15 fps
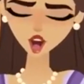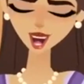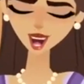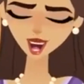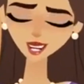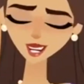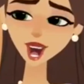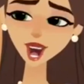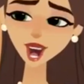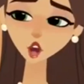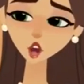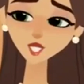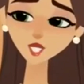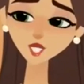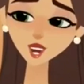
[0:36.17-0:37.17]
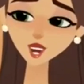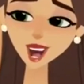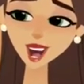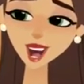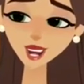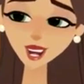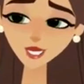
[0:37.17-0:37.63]
and, oh, we
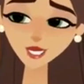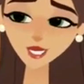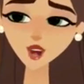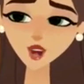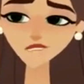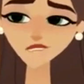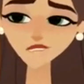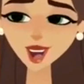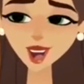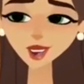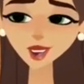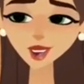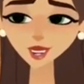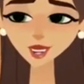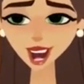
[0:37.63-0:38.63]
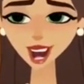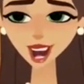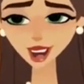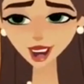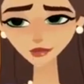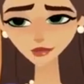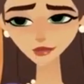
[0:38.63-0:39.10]
used to walk down by the lily
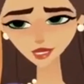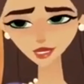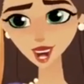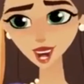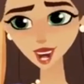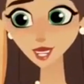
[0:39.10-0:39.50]
pond and